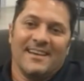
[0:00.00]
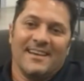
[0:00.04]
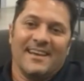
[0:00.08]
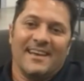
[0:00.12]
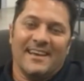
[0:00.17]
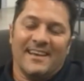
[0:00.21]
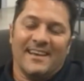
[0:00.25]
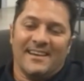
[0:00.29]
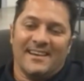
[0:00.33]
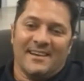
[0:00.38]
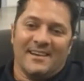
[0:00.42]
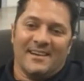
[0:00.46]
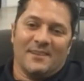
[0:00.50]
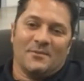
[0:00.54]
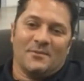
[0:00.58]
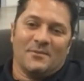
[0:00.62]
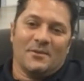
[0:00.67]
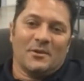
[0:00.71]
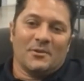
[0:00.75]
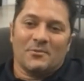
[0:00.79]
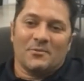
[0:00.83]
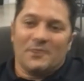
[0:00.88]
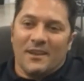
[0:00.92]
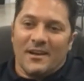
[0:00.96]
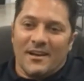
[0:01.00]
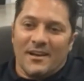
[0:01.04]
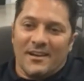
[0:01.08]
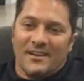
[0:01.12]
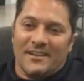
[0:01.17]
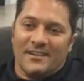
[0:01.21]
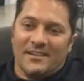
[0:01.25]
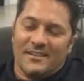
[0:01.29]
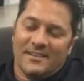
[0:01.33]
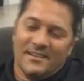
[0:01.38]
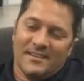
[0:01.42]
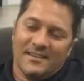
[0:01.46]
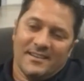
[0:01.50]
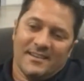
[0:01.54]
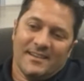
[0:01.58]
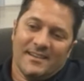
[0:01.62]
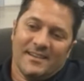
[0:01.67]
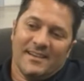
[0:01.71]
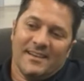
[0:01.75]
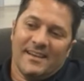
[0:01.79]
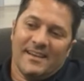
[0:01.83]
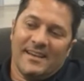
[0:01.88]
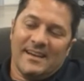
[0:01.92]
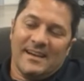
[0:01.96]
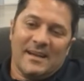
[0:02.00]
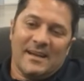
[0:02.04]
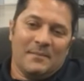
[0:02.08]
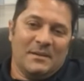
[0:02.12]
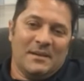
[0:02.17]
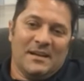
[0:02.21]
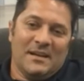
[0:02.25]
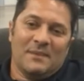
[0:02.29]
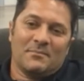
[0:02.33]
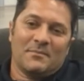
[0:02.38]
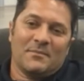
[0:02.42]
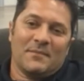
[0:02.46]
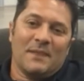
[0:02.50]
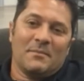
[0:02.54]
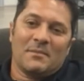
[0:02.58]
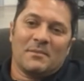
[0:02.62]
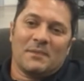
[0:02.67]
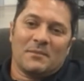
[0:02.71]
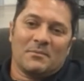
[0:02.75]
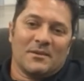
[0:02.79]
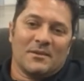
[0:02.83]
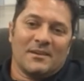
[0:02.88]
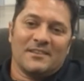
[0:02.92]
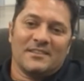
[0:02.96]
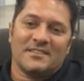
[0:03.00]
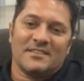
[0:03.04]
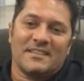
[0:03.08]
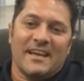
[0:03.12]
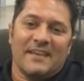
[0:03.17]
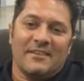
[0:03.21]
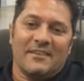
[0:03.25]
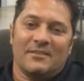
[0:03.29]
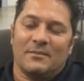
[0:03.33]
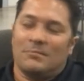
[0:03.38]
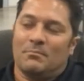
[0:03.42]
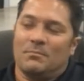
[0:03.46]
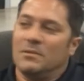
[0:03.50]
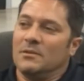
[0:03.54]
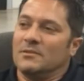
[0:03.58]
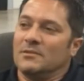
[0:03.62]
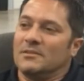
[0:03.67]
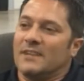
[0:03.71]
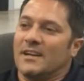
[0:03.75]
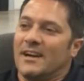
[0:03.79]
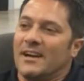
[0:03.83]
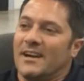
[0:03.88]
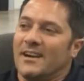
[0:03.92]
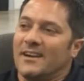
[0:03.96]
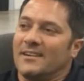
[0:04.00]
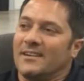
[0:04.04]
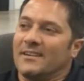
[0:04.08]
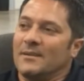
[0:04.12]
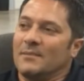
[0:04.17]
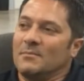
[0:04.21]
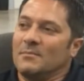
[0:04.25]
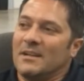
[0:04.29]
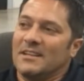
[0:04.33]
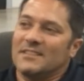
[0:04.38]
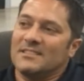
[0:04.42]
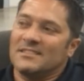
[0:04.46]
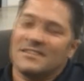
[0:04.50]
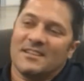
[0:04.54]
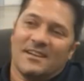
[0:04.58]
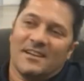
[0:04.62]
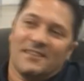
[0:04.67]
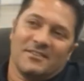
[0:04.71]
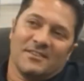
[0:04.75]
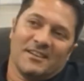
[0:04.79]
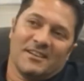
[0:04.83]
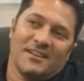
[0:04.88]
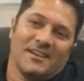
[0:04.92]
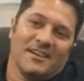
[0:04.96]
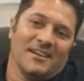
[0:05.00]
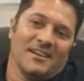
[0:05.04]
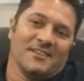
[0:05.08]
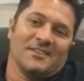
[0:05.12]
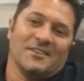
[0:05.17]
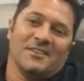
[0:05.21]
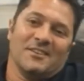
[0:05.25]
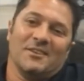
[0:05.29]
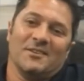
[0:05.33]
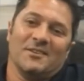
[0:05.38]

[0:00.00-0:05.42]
And we were running, and I remember I'm running 7th, blew a tire. I'm like, son of a gun,